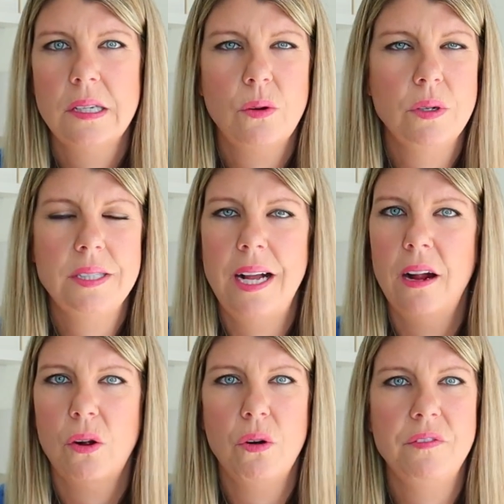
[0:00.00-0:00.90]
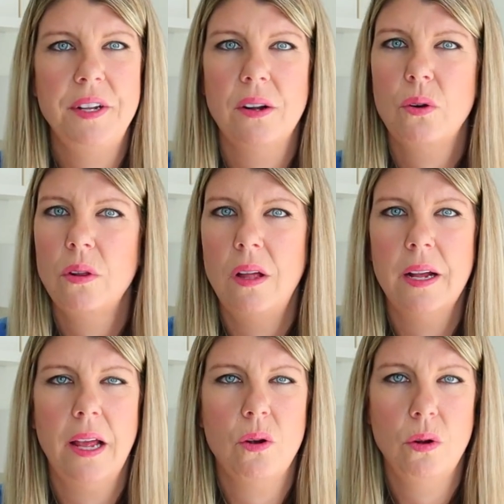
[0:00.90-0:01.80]
core desire, core fear, core
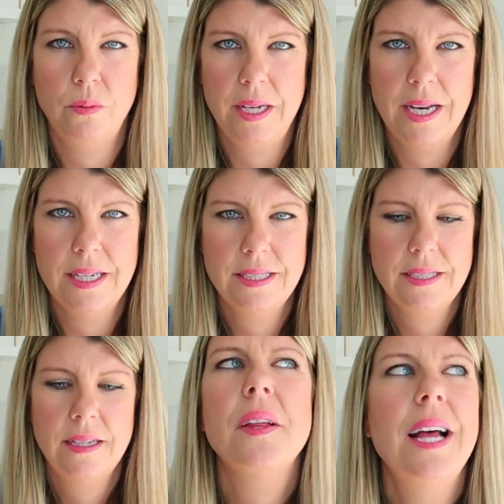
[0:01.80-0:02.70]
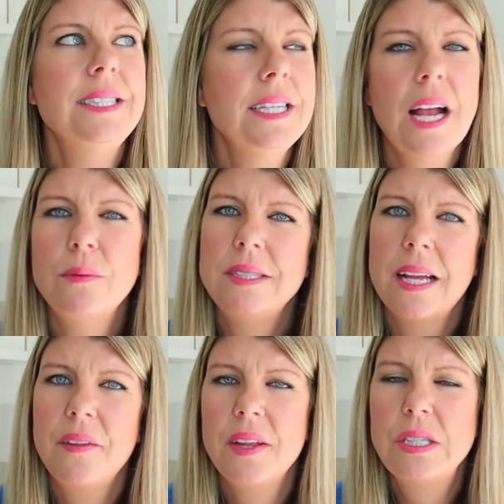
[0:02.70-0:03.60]
longing, core weakness. The last thing I would say
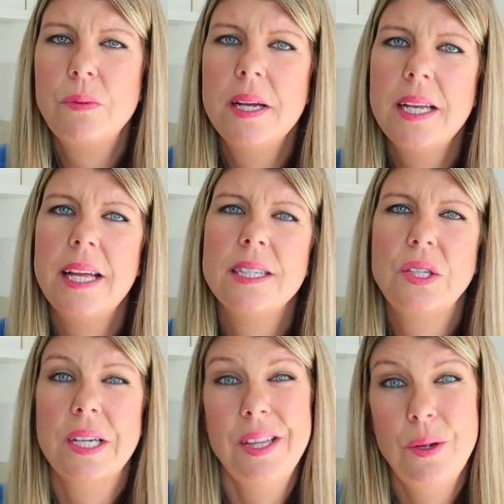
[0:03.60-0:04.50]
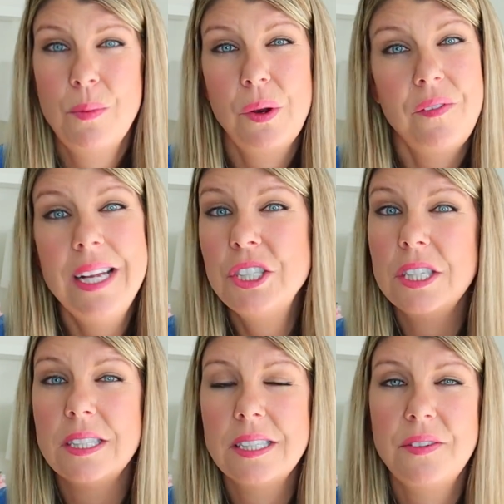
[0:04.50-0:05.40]
on this one is look at their
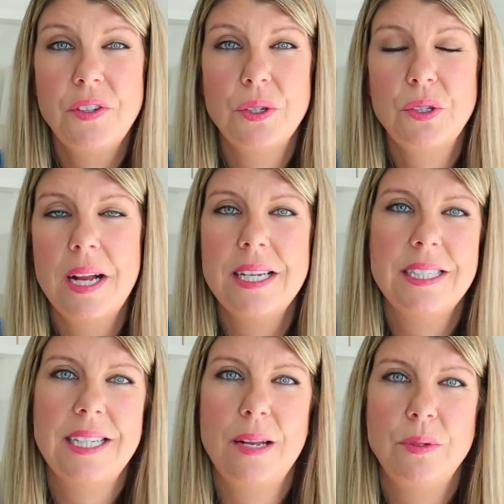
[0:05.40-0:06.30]
motivations if you're trying to decide